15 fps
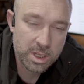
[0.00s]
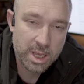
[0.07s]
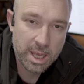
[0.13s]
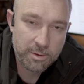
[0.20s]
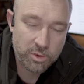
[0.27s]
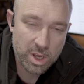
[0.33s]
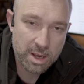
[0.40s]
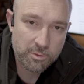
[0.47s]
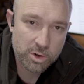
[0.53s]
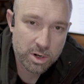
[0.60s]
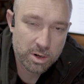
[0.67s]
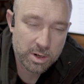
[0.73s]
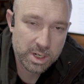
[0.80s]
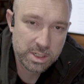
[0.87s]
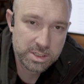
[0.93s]
If you haven't
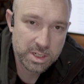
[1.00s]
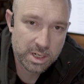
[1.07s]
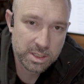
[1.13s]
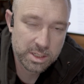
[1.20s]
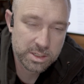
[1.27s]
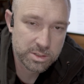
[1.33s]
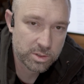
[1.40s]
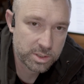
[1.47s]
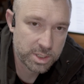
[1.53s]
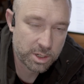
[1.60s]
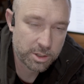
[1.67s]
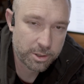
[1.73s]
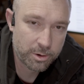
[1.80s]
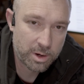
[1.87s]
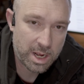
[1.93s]
already done this or
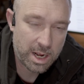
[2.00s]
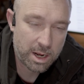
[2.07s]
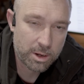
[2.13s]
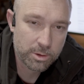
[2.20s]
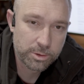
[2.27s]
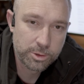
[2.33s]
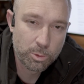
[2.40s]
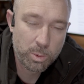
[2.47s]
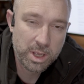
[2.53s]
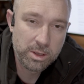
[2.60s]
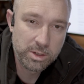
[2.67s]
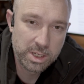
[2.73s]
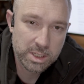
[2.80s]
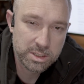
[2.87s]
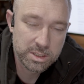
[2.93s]
don't know how, the way
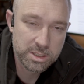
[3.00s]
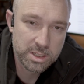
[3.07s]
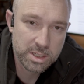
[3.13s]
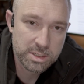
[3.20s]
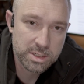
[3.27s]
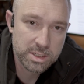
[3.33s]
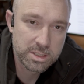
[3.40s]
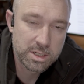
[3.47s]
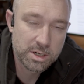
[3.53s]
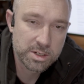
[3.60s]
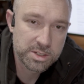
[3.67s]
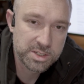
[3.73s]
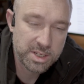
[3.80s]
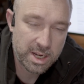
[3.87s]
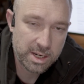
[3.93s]
you get to this is go to
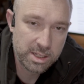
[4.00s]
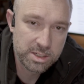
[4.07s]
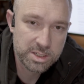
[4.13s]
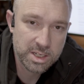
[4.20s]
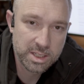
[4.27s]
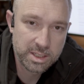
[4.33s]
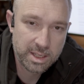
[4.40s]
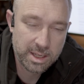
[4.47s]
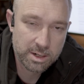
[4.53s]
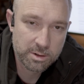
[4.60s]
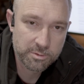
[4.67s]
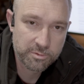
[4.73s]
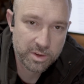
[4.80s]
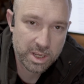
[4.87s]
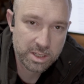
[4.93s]
Settings in the
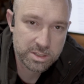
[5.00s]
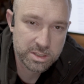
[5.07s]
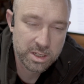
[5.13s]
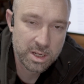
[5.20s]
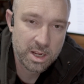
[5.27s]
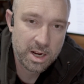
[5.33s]
interface